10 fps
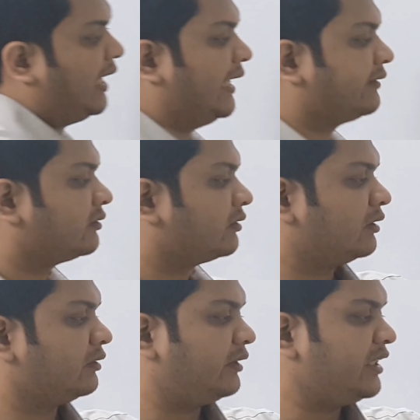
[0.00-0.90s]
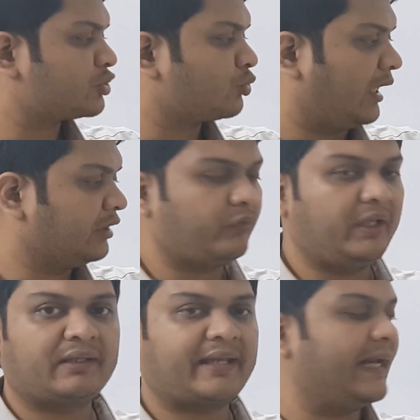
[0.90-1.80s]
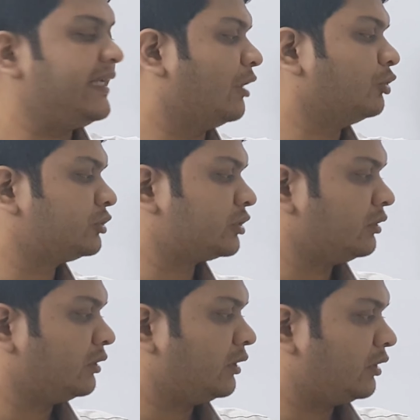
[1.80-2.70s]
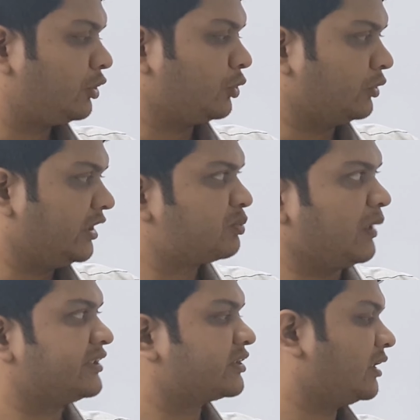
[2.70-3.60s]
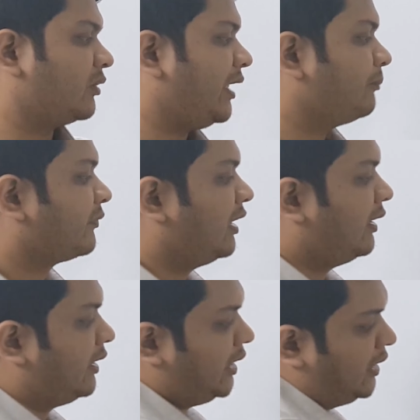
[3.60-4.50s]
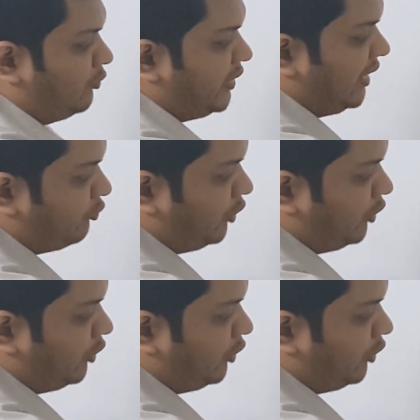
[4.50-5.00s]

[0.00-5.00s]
and this one will carry out to this place. Okay, we have